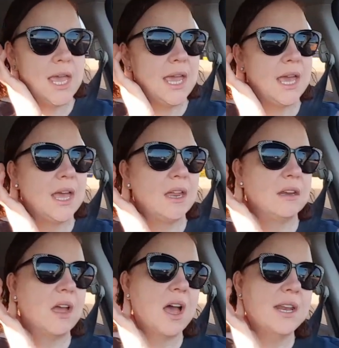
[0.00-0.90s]

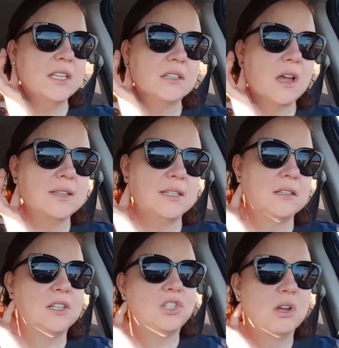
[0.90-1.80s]
And God is
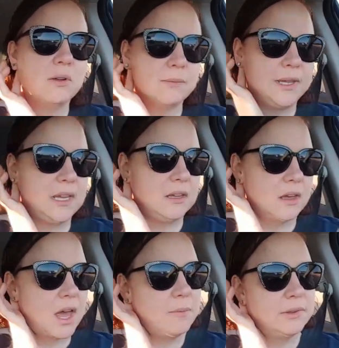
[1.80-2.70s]
constantly showing me,
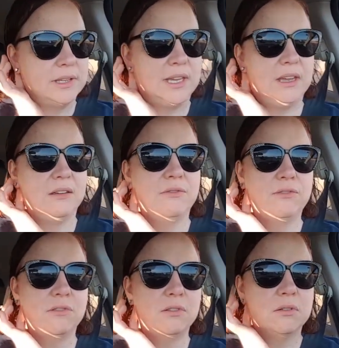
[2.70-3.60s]
I believe,
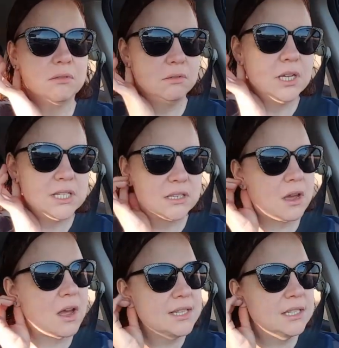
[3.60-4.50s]

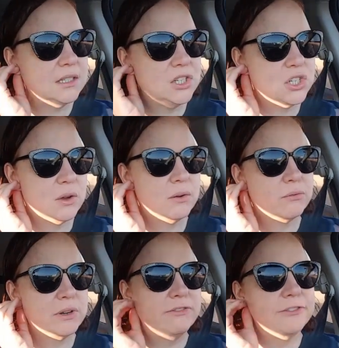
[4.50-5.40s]
He's constantly showing,
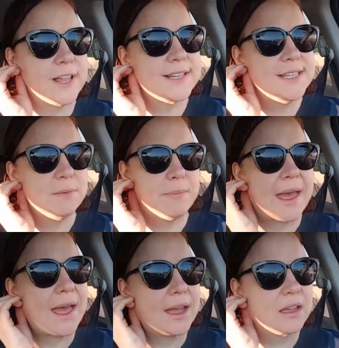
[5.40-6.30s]
reflecting
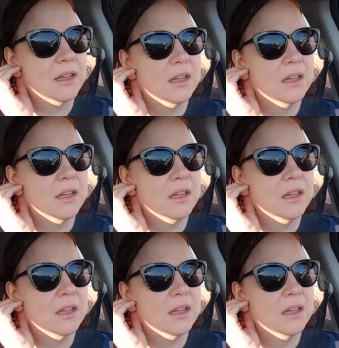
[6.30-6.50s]
back